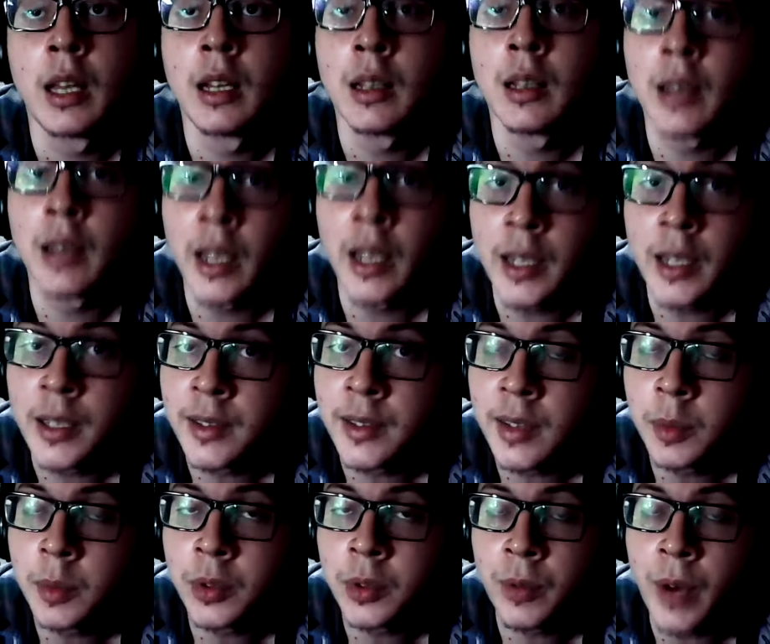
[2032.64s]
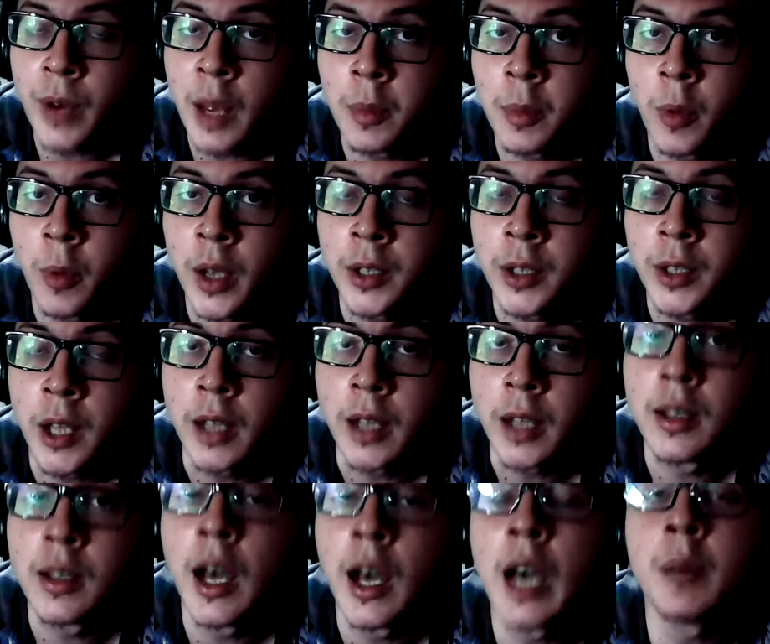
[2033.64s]
Like and subscribe, why not?
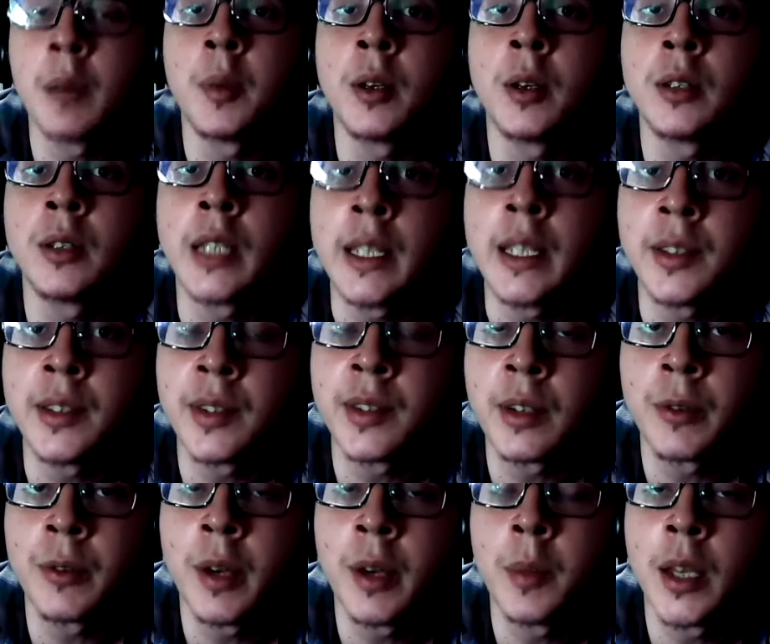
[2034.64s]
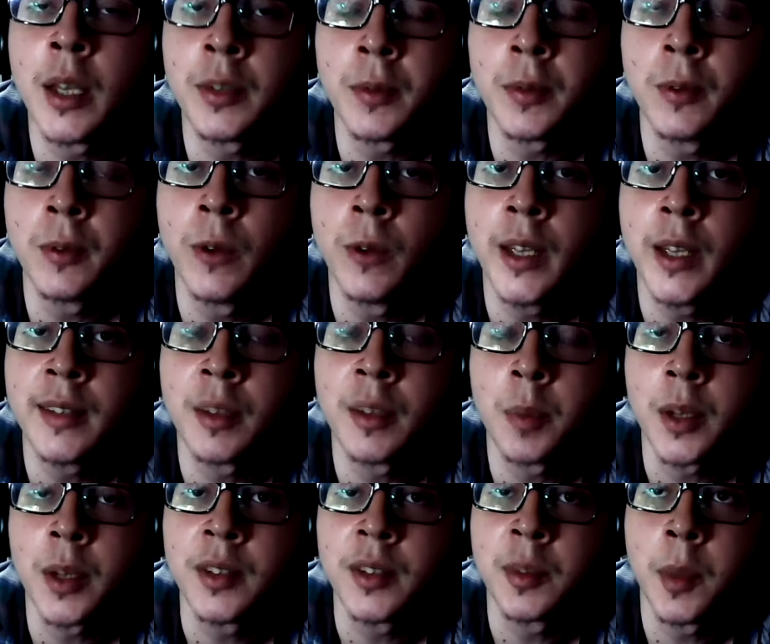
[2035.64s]
I'm on Instagram as Fluência
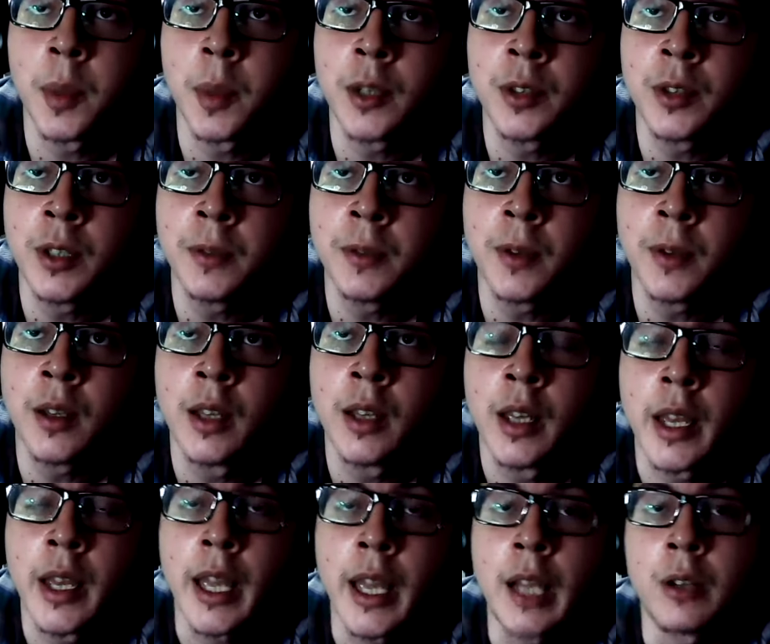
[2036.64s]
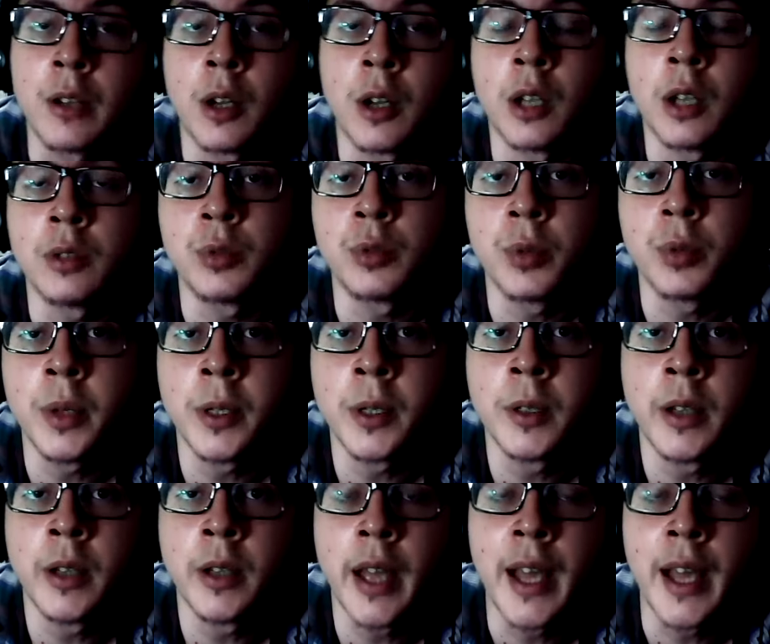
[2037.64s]
Participativa and on
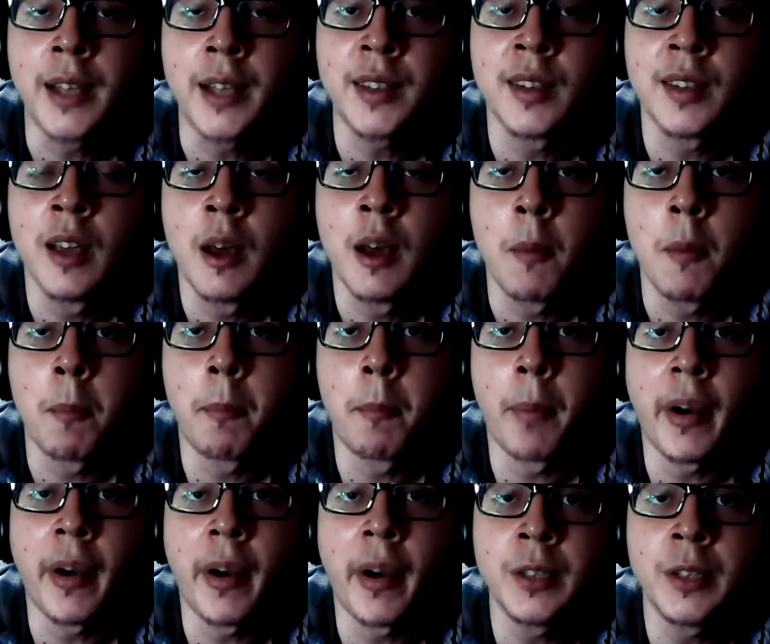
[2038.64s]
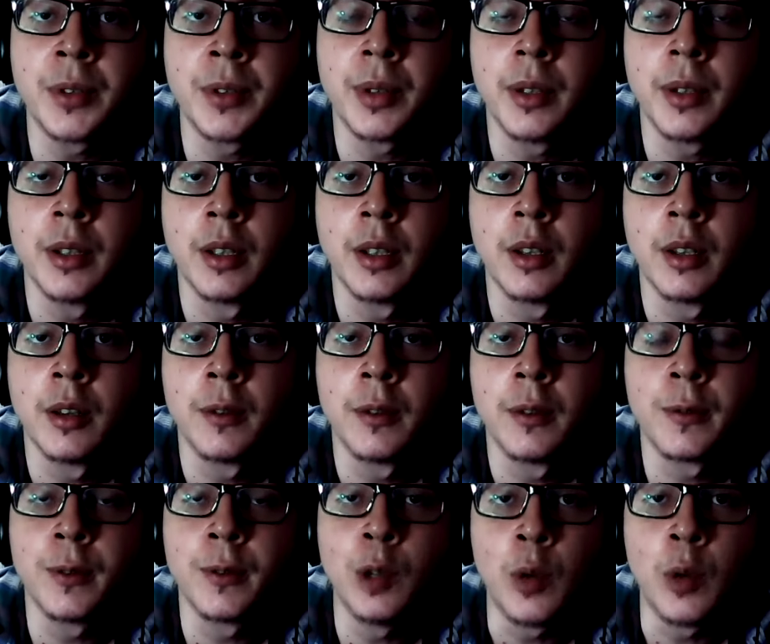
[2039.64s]
Twitter as Part
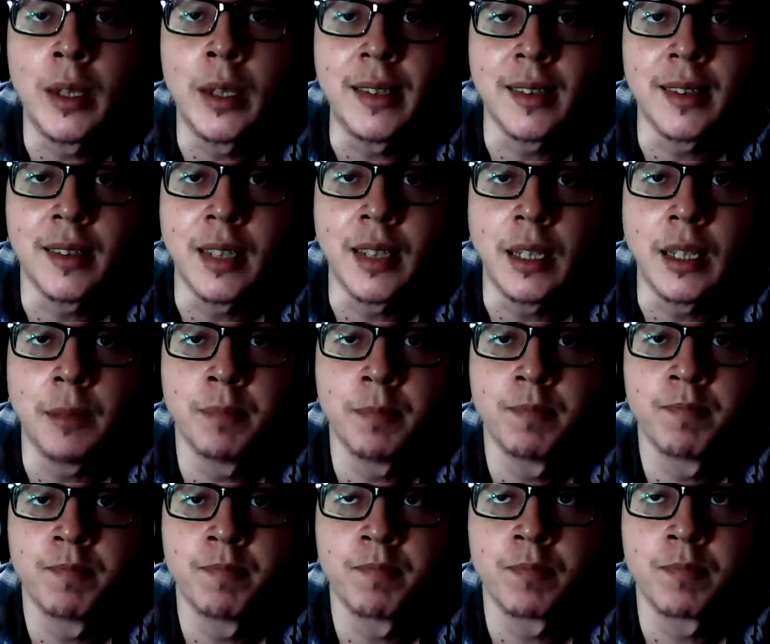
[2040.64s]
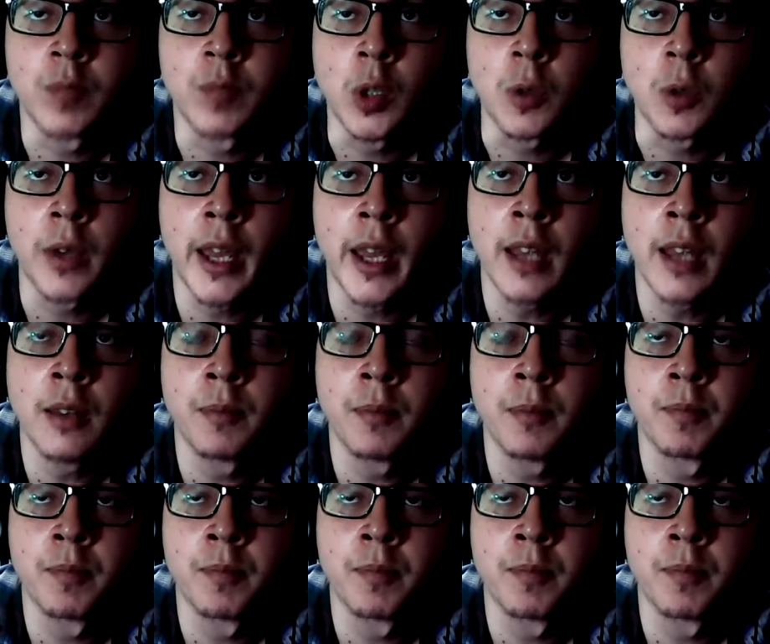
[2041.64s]
Fluency. Okay?